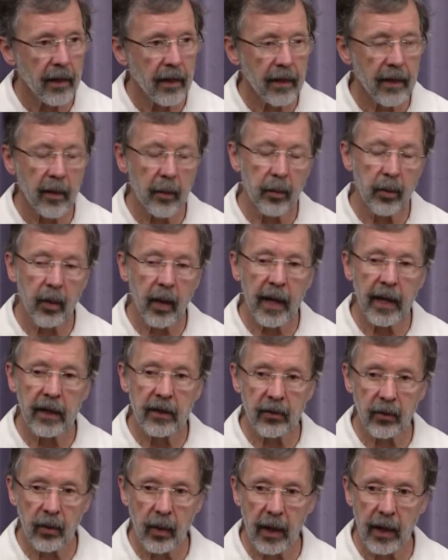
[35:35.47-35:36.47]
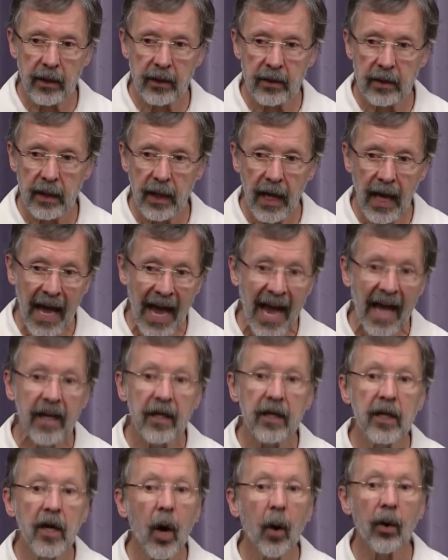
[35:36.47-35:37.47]
the brain trust
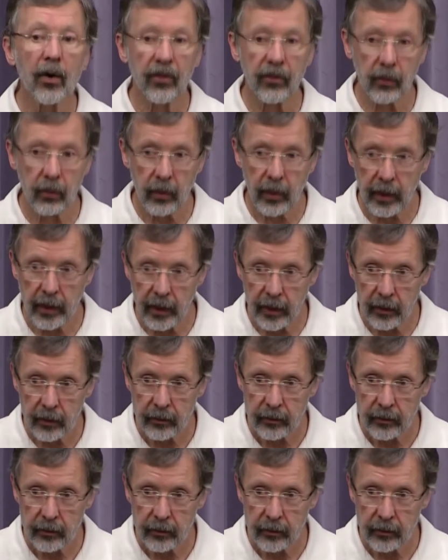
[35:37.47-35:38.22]
had no authority.